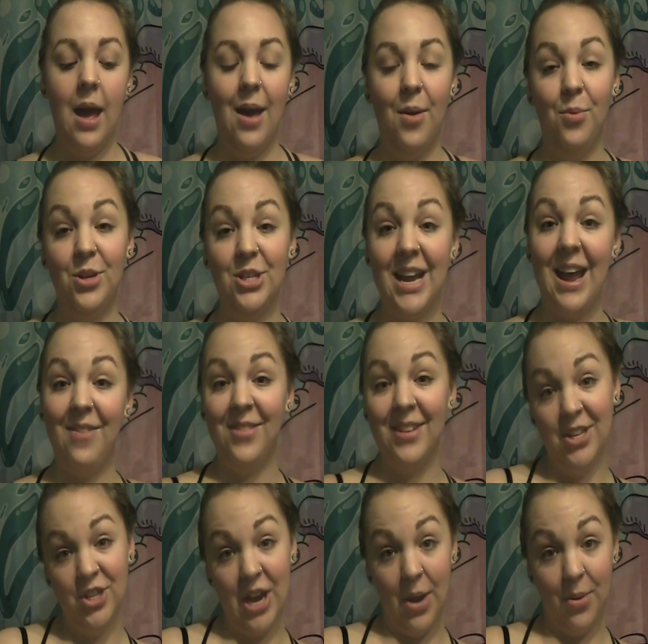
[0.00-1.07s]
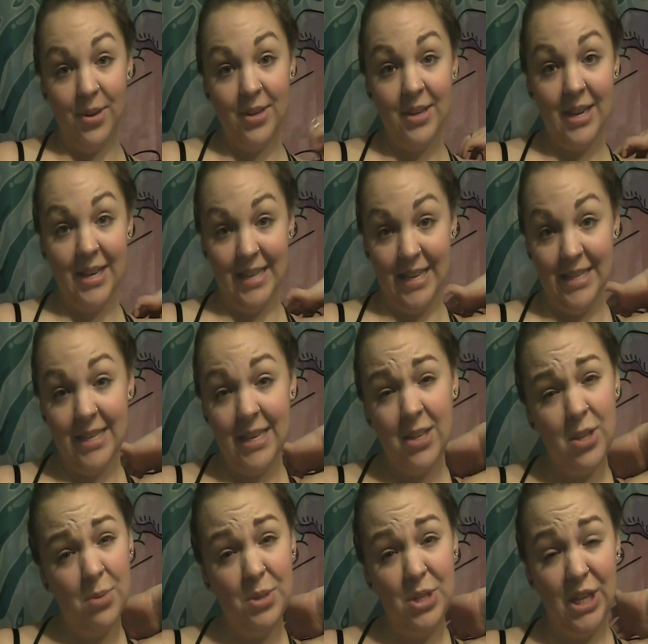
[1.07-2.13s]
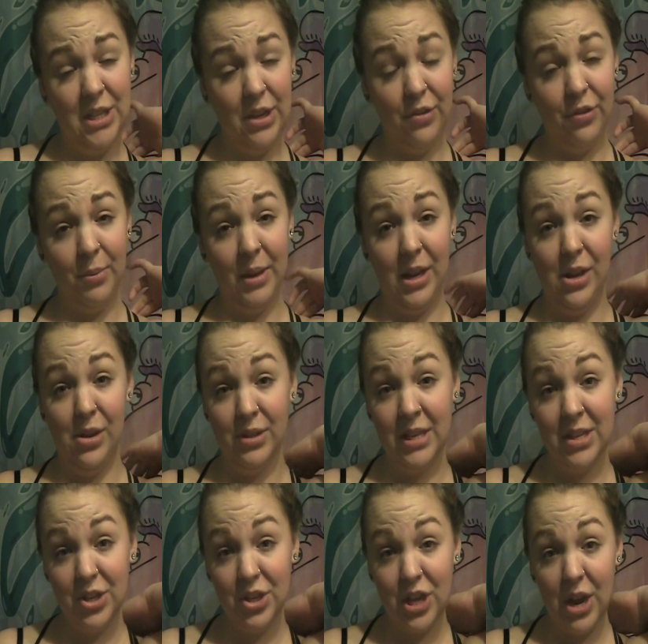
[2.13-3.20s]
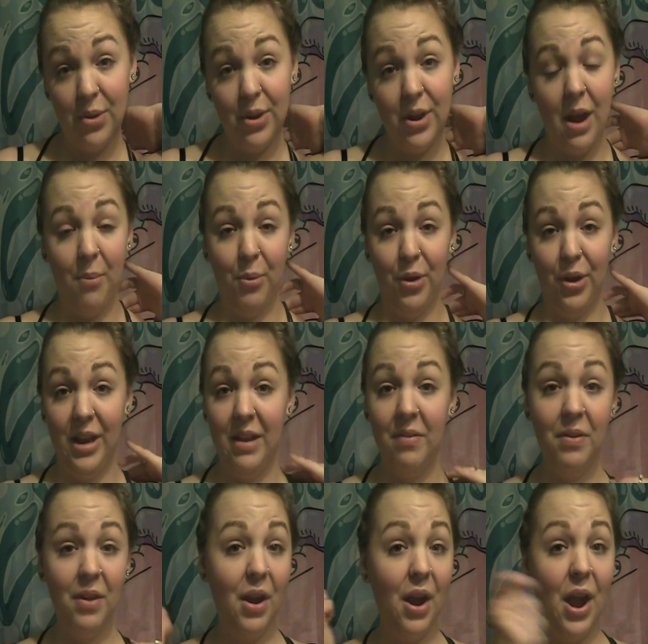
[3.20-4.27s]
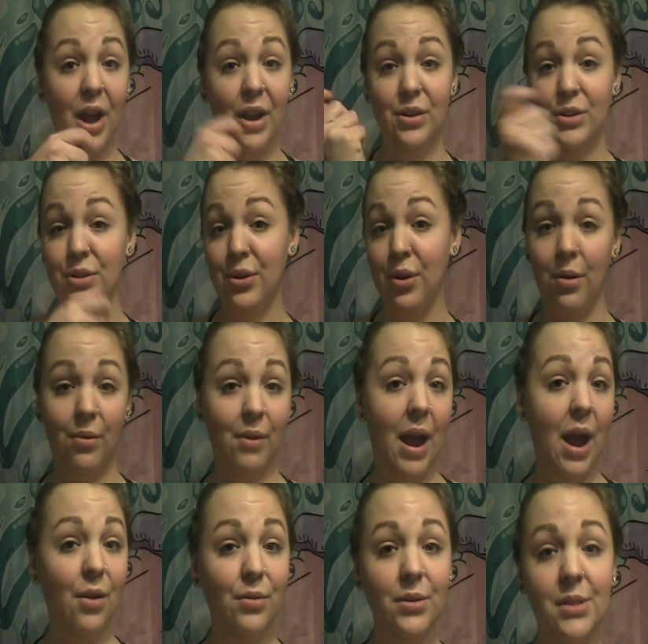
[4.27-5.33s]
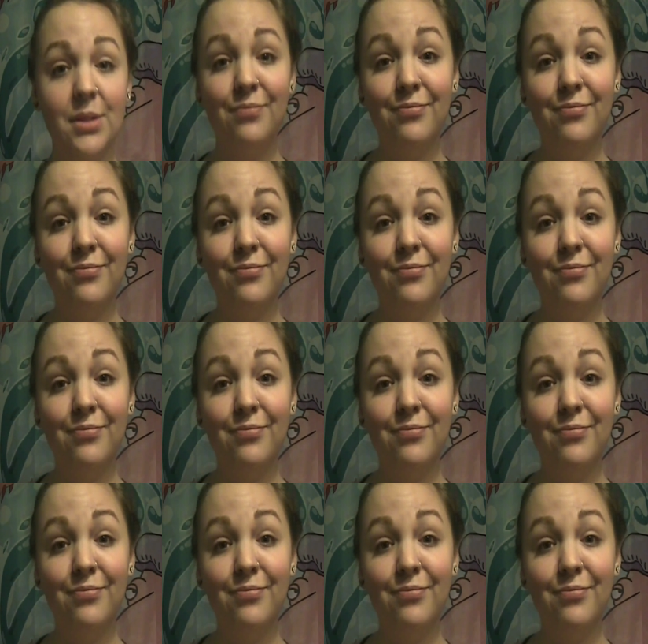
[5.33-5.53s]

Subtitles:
which I have in the shower because it's so much easier for me to use in the shower. I'm already in there, I just go around